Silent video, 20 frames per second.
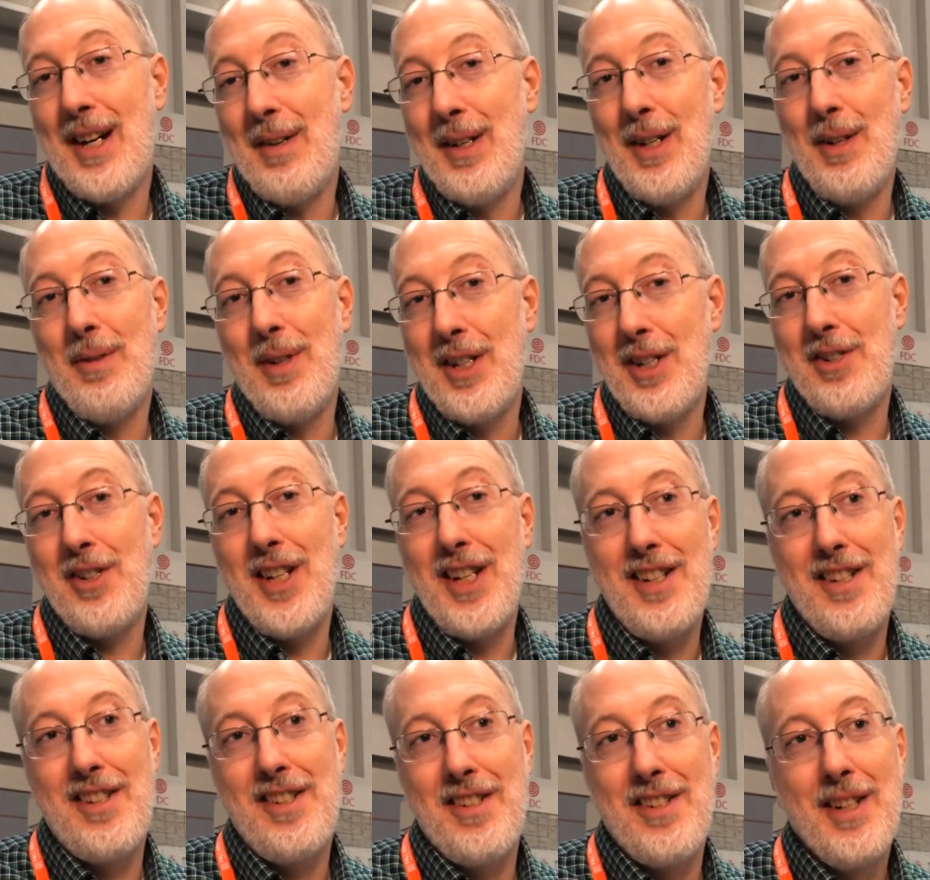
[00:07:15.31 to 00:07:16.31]
We don't want to change
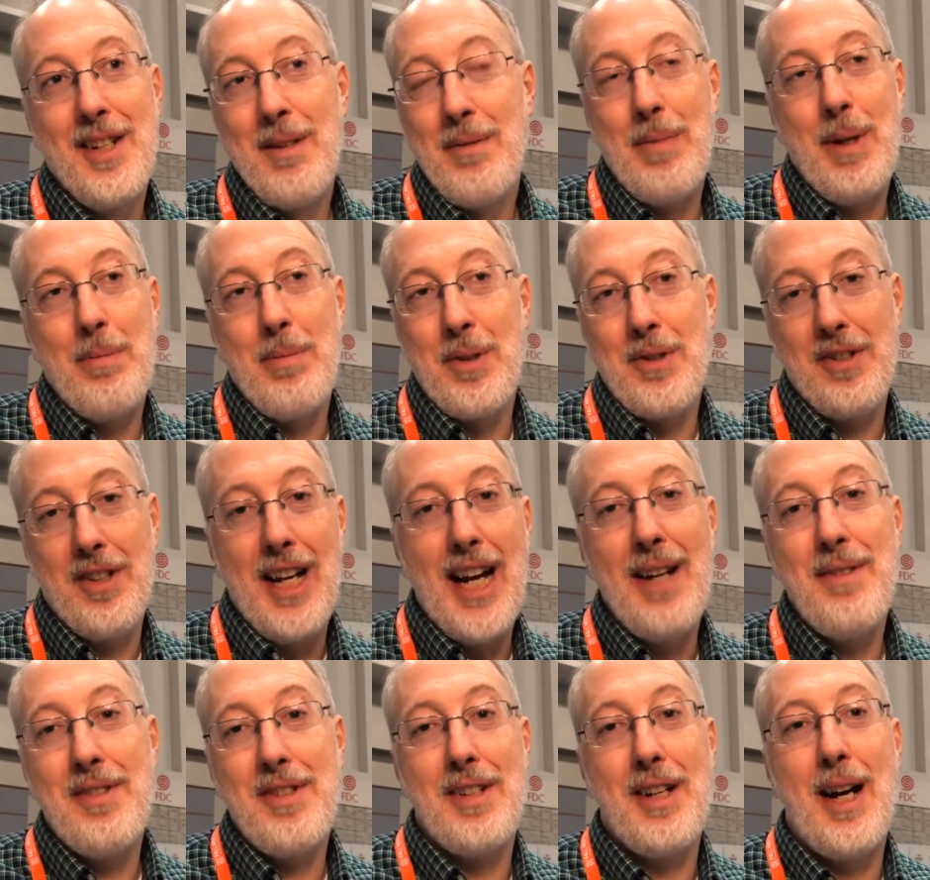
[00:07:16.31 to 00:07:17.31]
people's
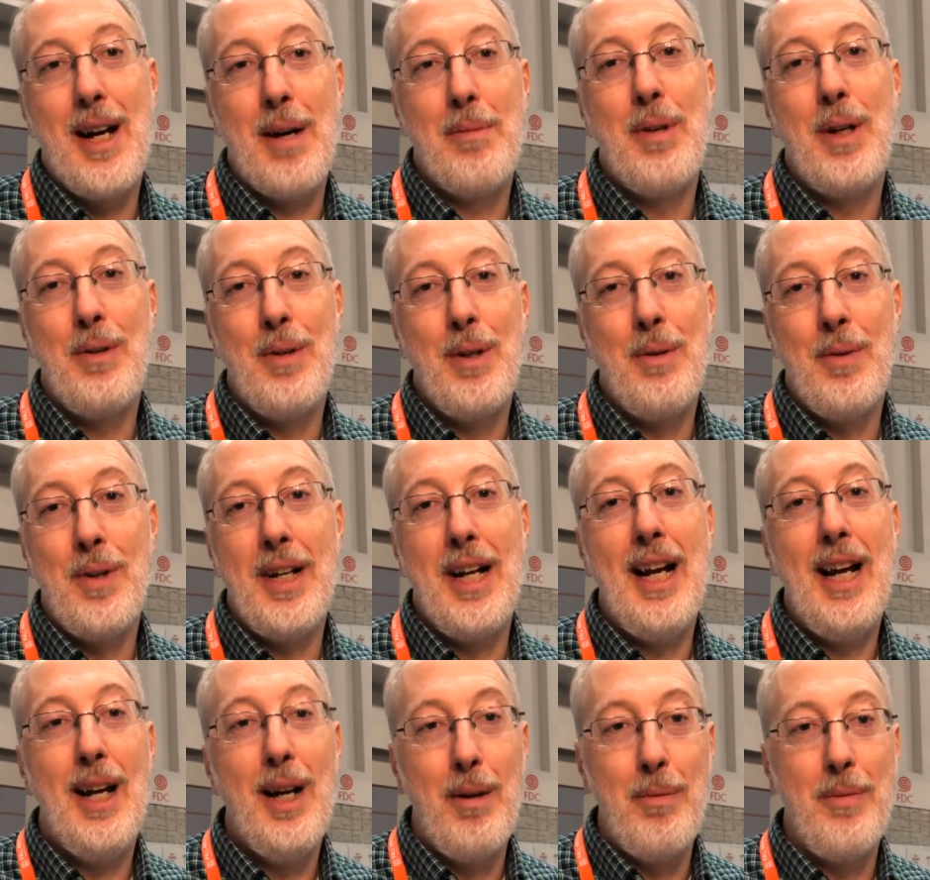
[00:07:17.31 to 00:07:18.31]
lifestyle, but we want to
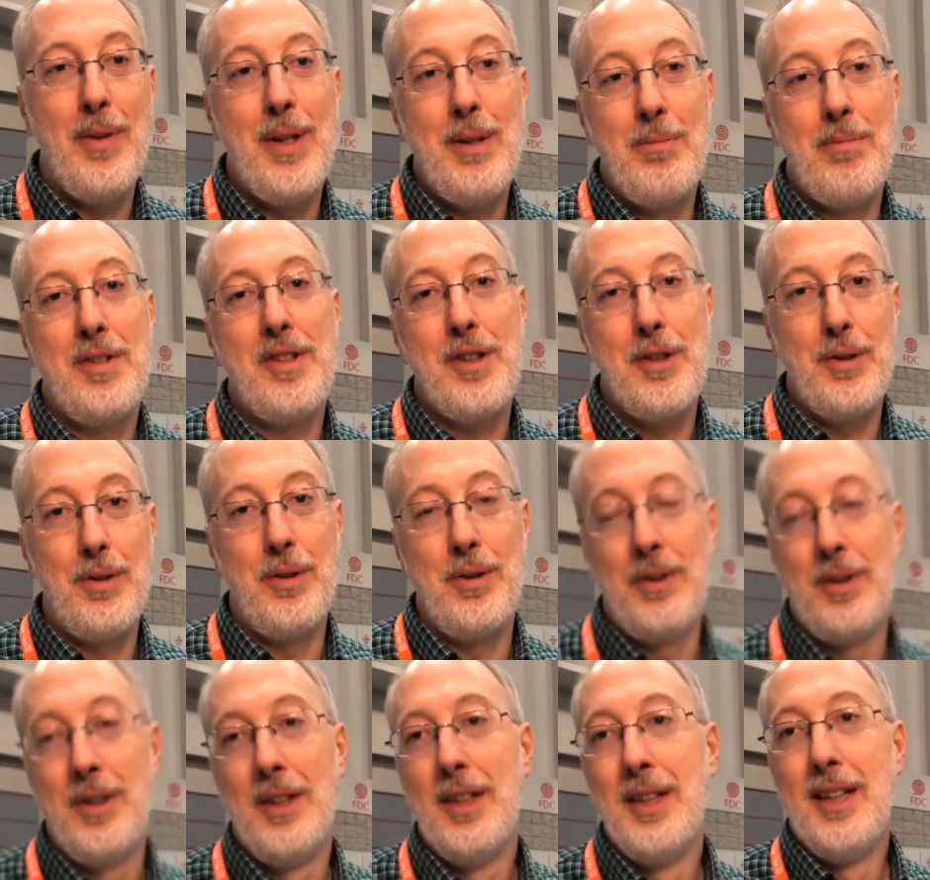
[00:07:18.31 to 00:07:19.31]
help them
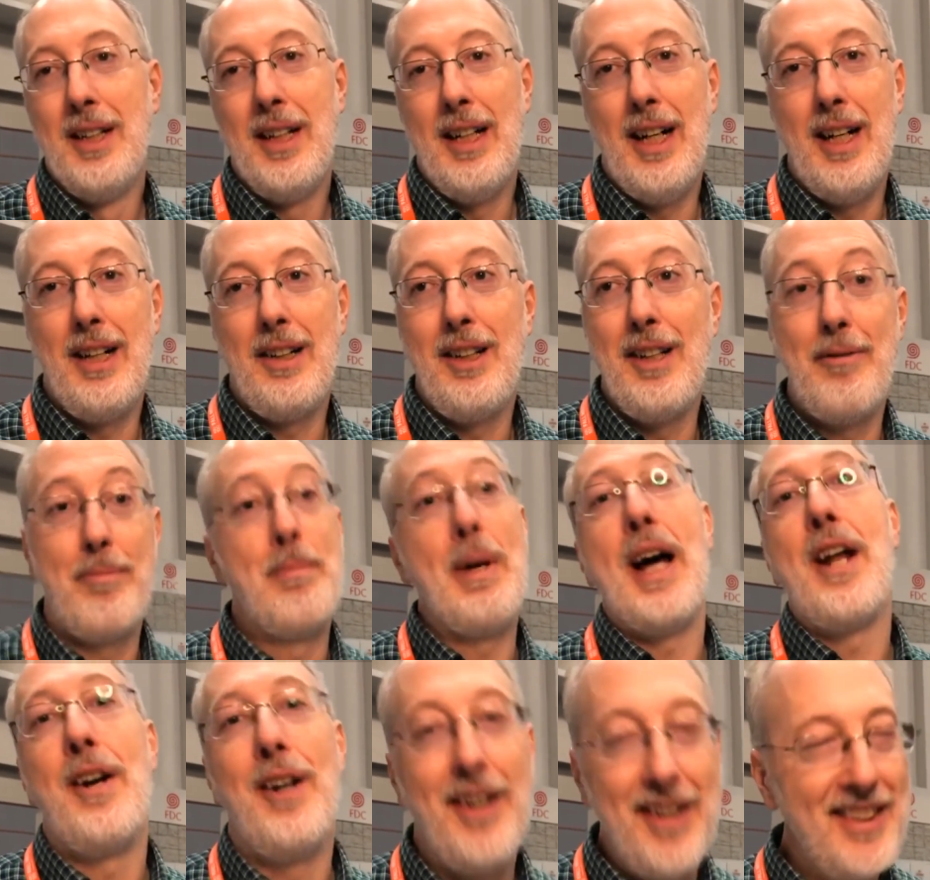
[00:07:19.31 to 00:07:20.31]
to live
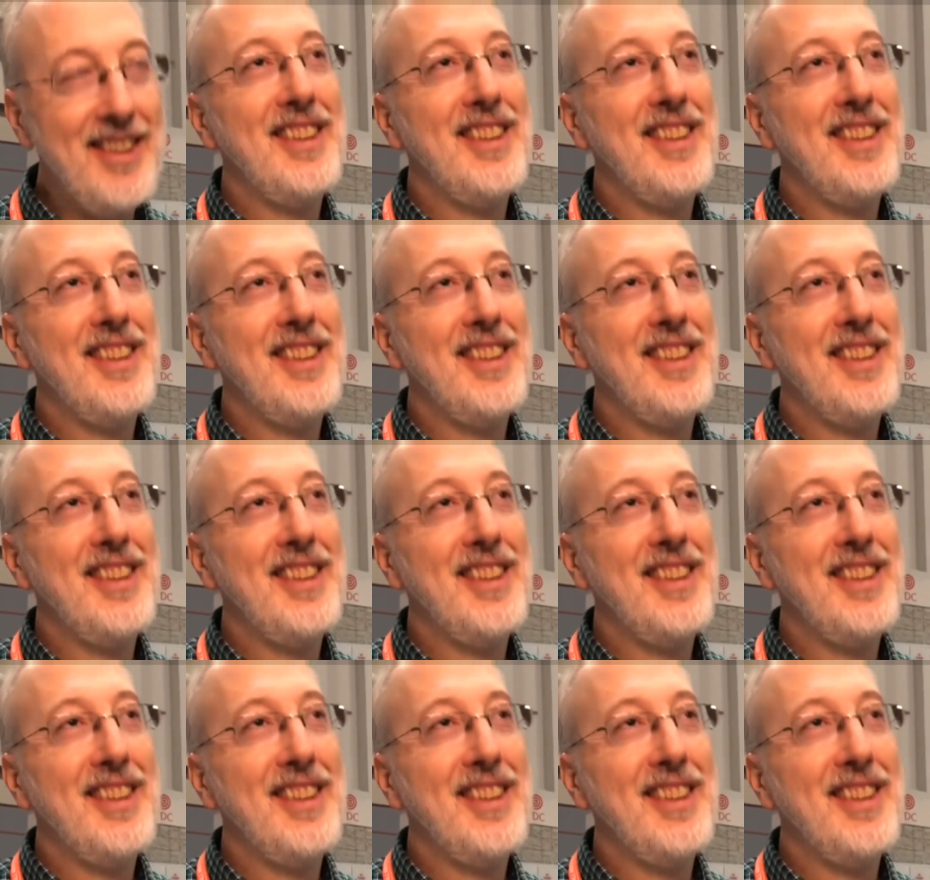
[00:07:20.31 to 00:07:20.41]
better.